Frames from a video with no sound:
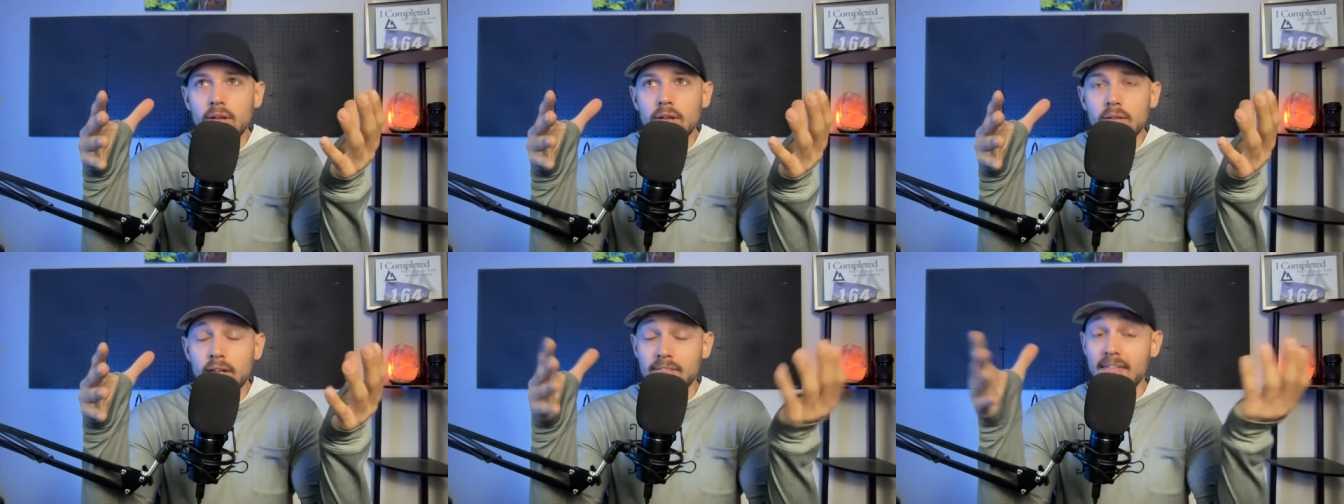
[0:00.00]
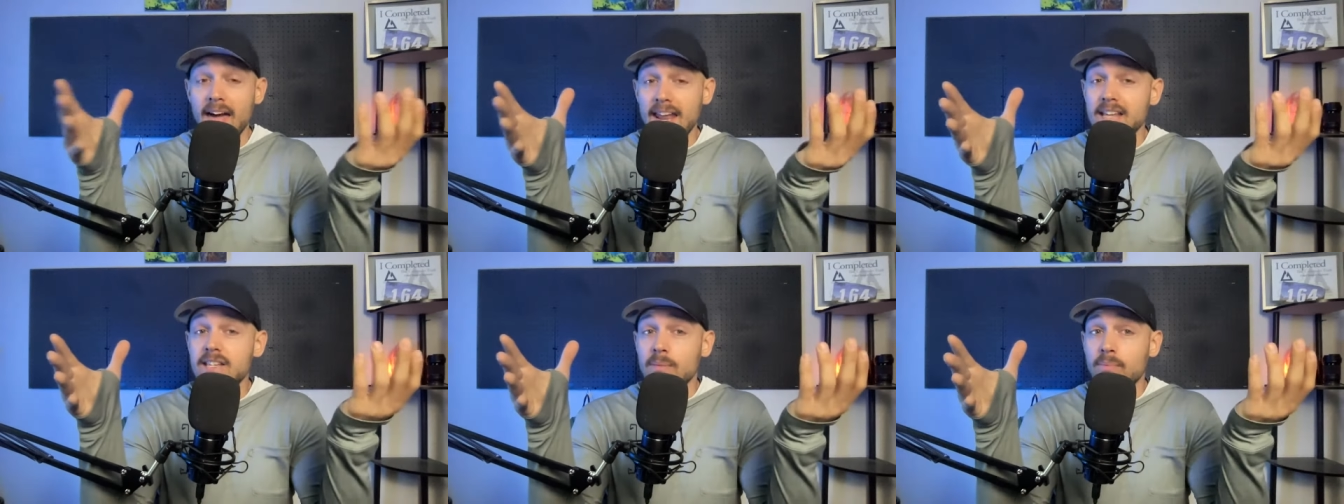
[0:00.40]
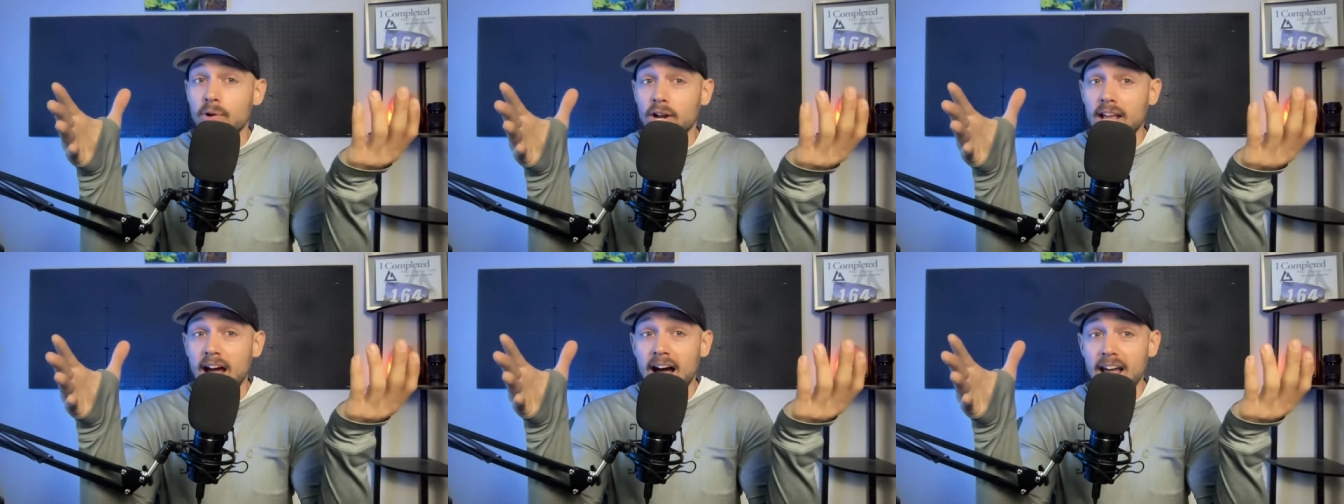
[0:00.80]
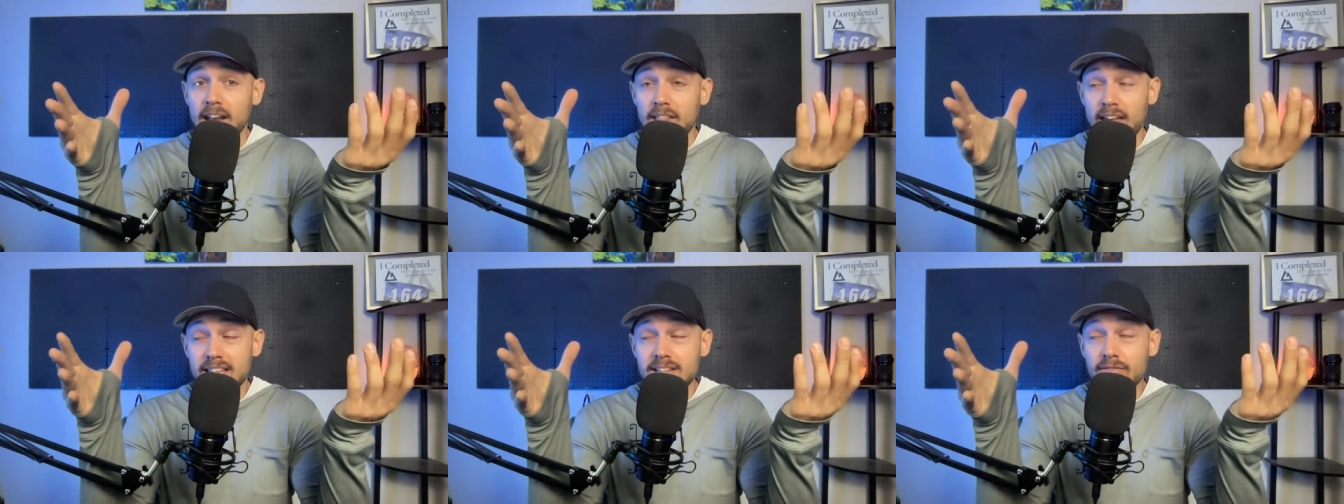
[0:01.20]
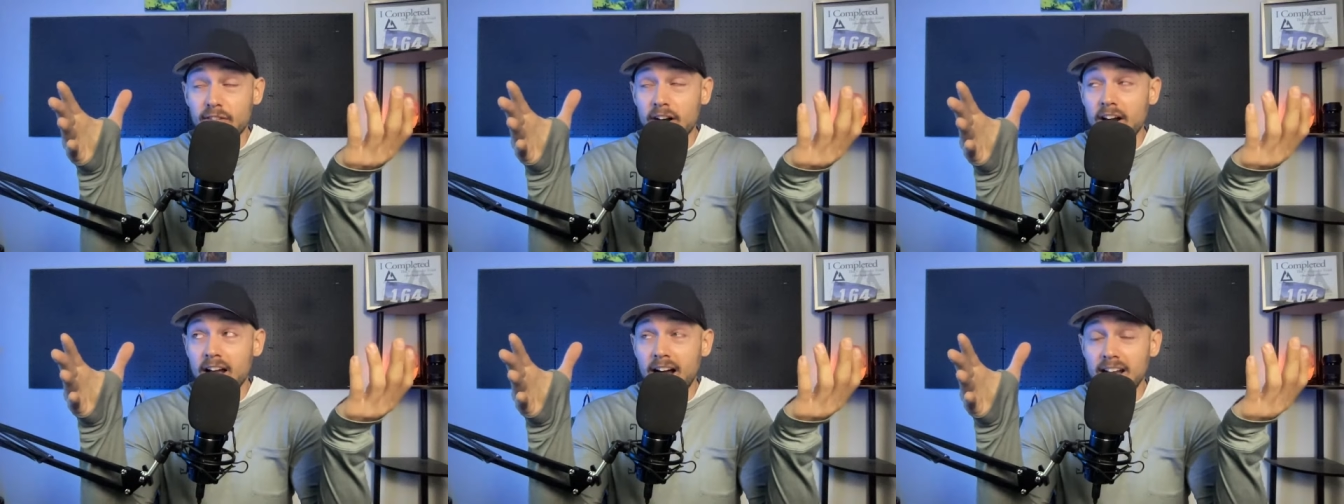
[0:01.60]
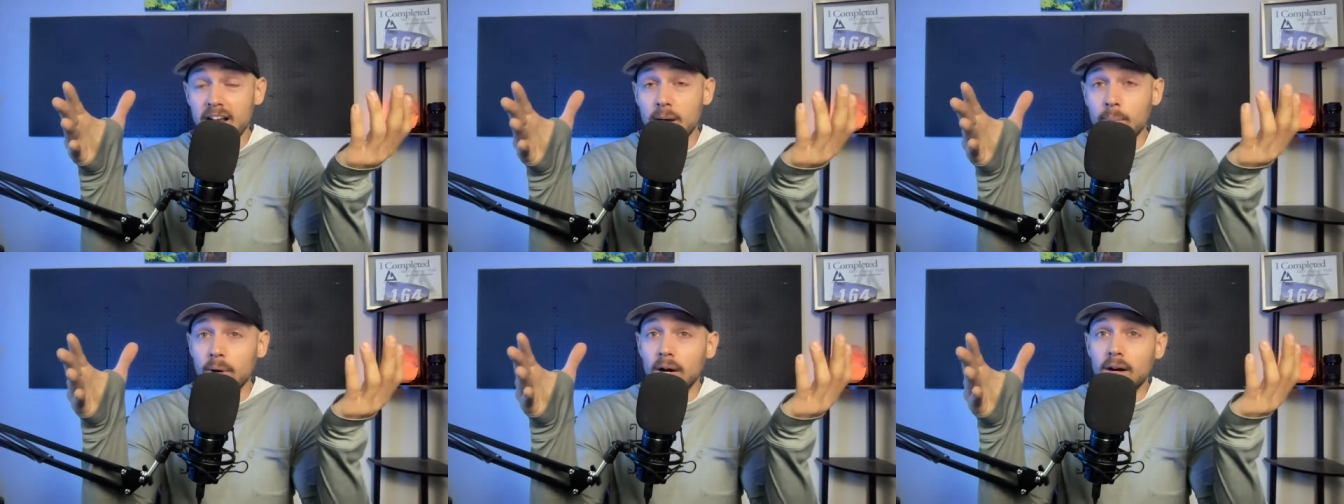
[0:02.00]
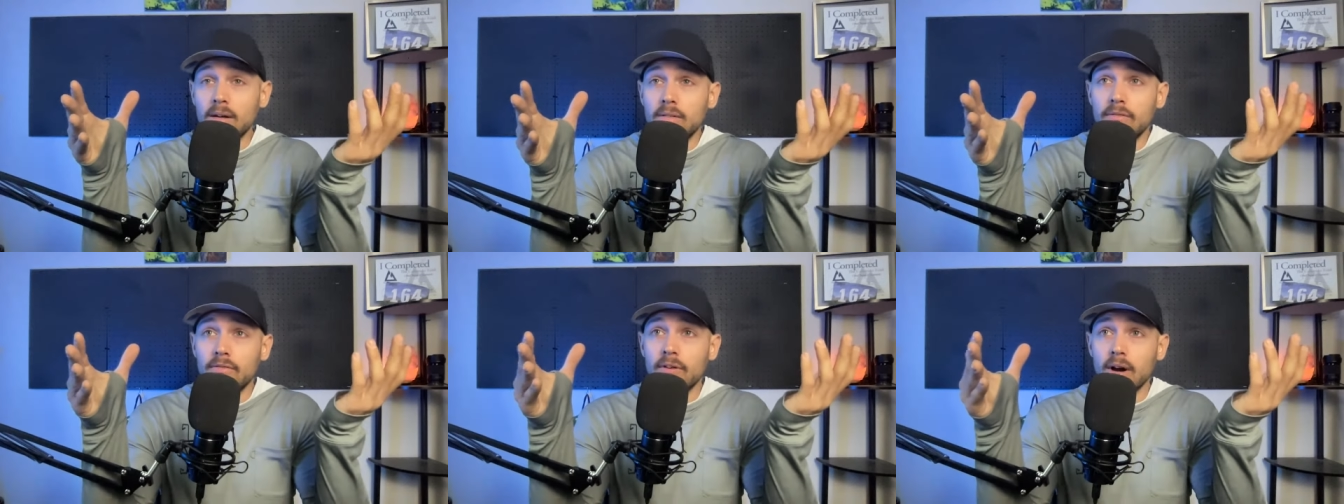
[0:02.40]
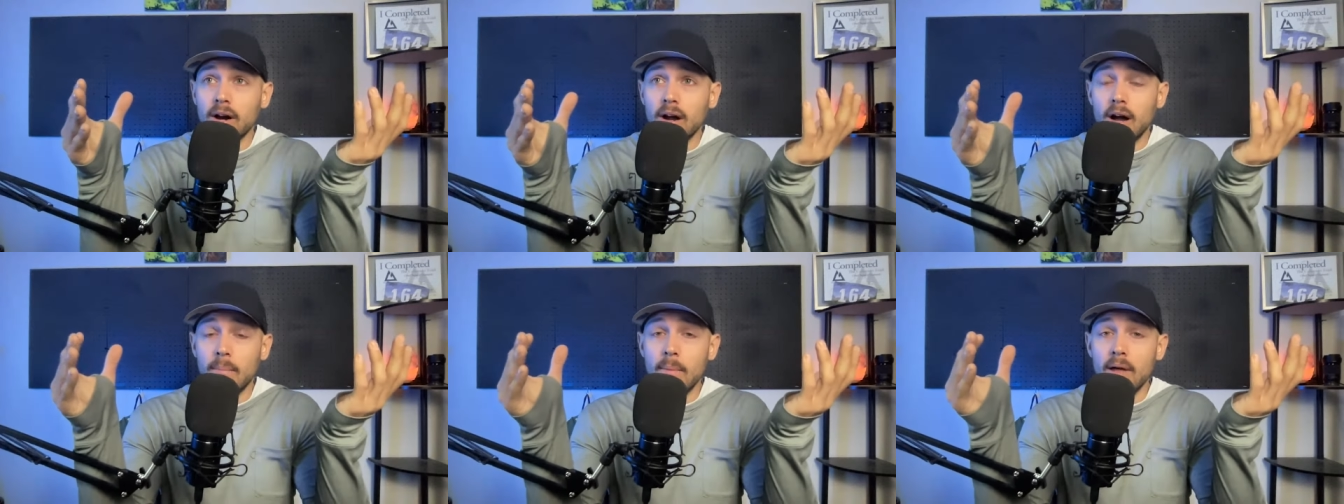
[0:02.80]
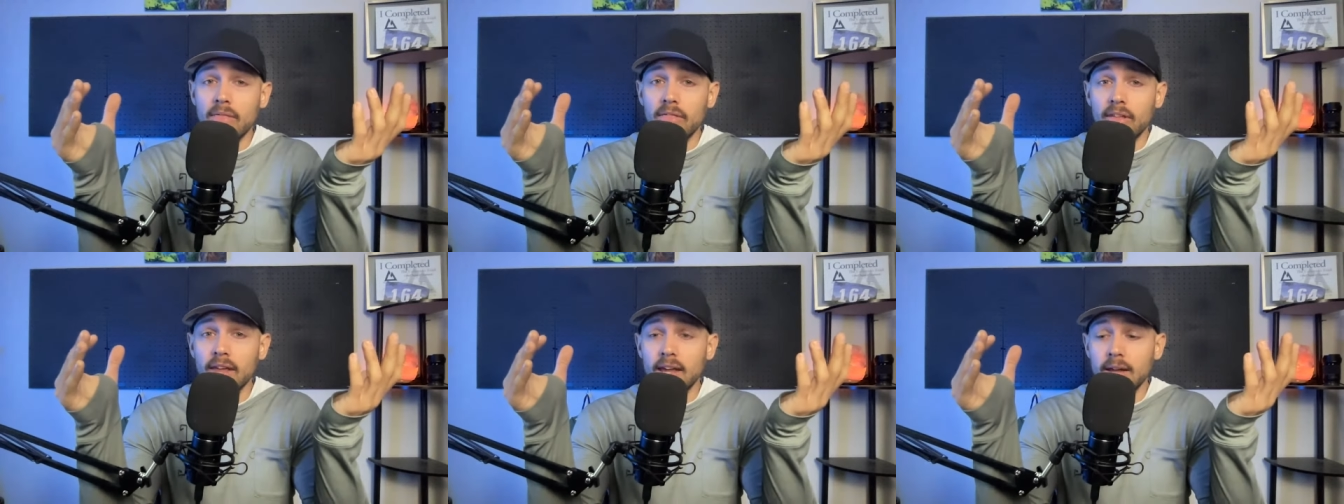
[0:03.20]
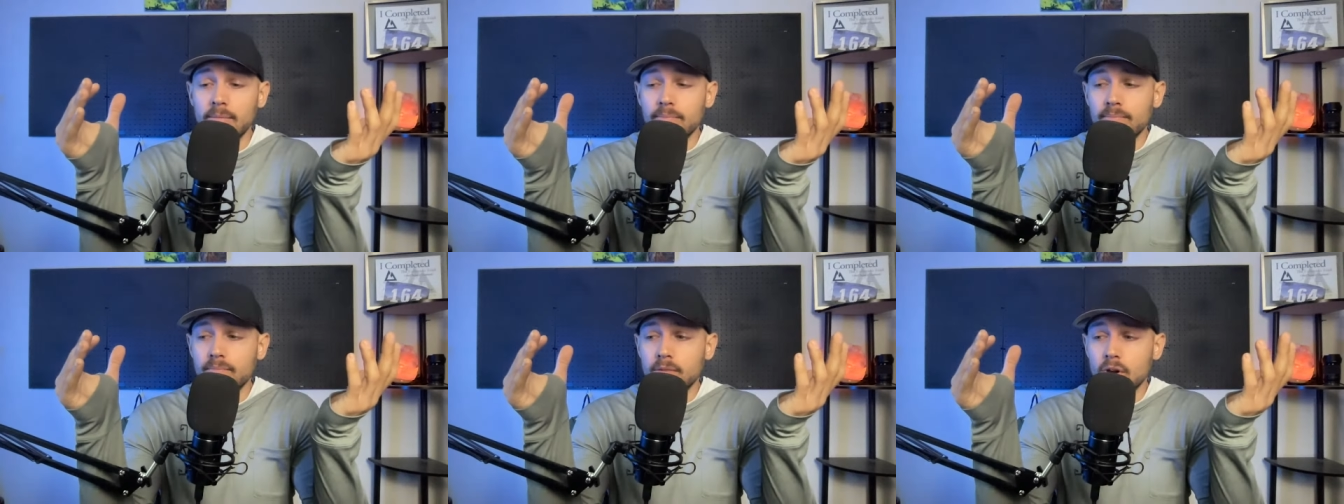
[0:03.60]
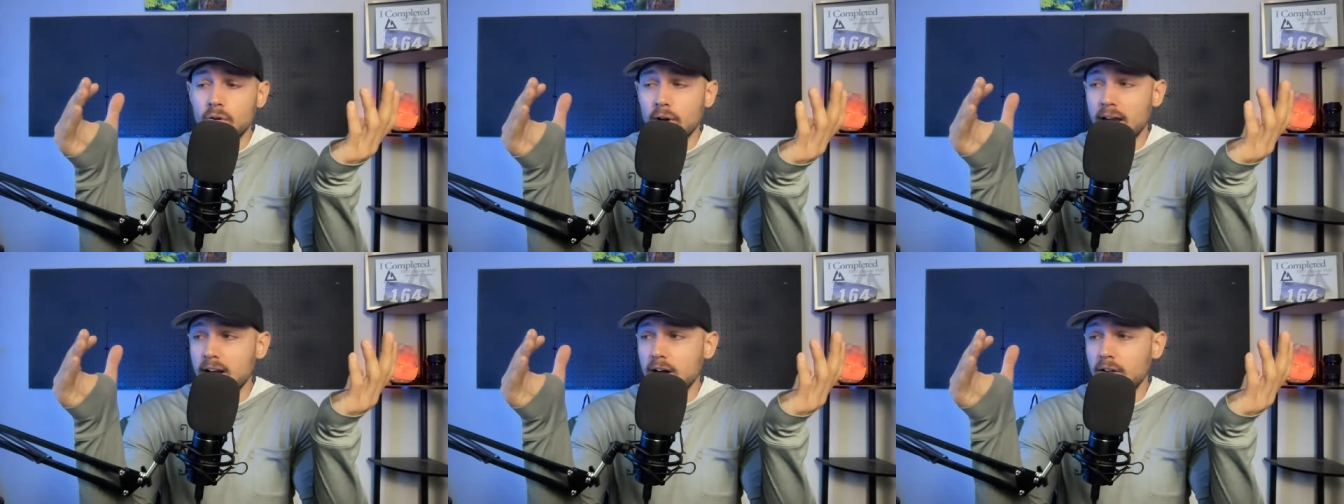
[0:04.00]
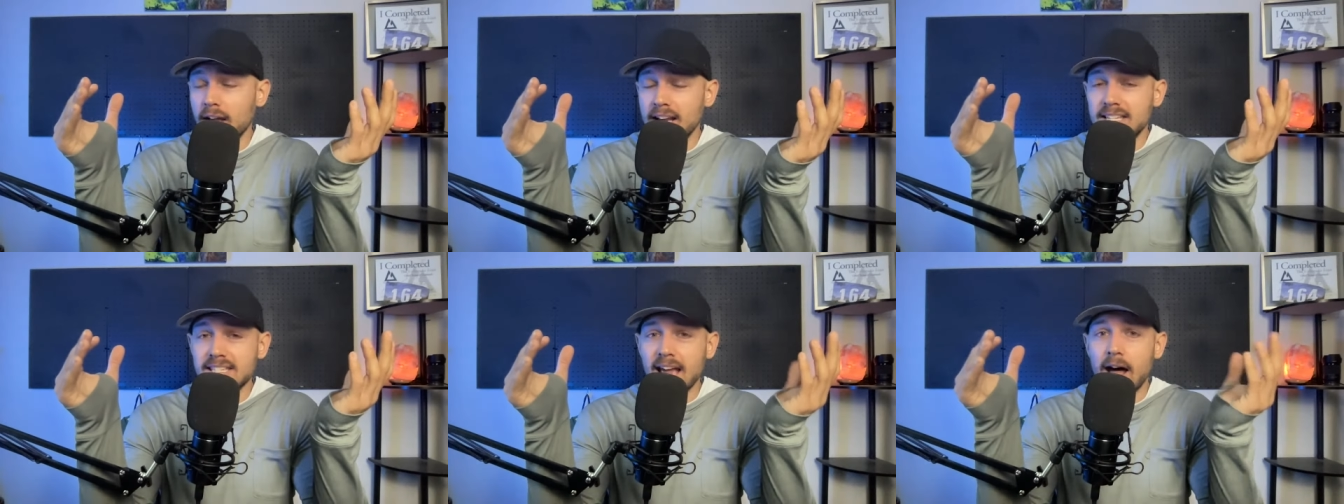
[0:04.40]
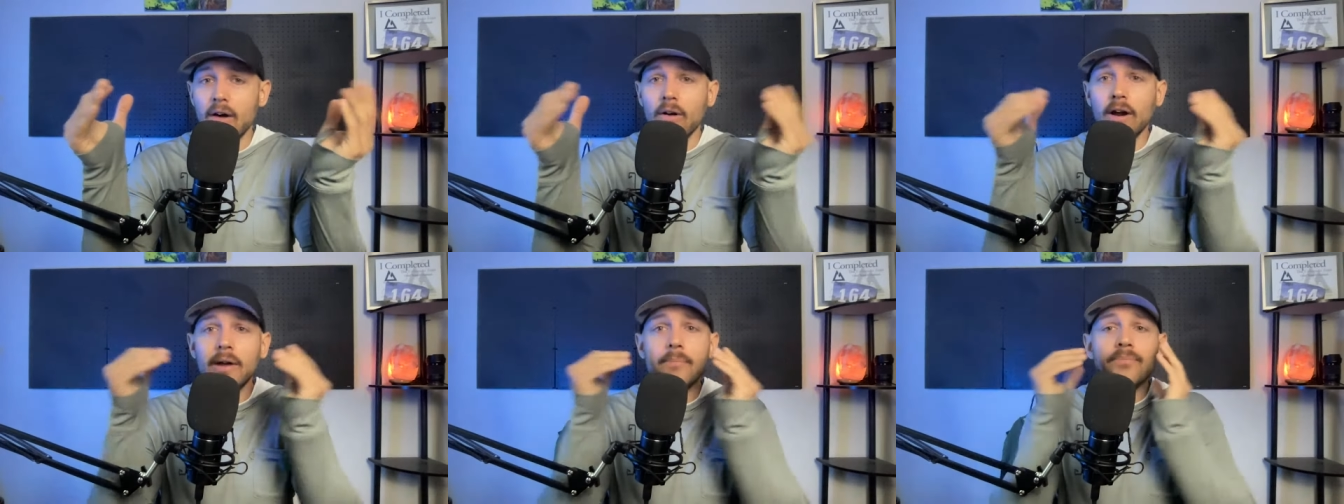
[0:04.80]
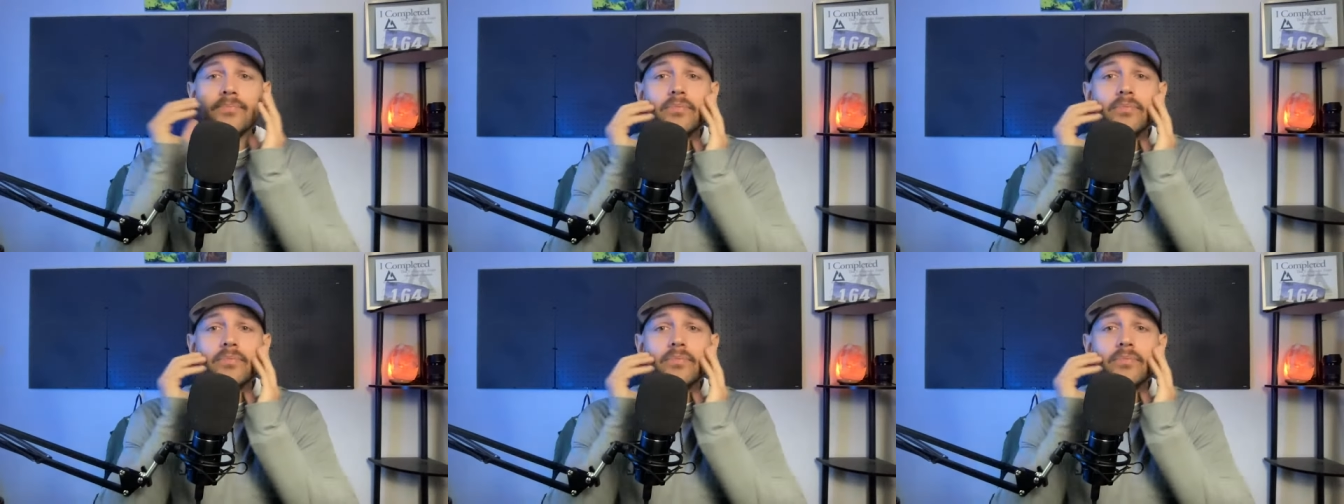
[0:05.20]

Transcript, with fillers: like that is a pretty high, that's a very high number for a monthly creator like salary.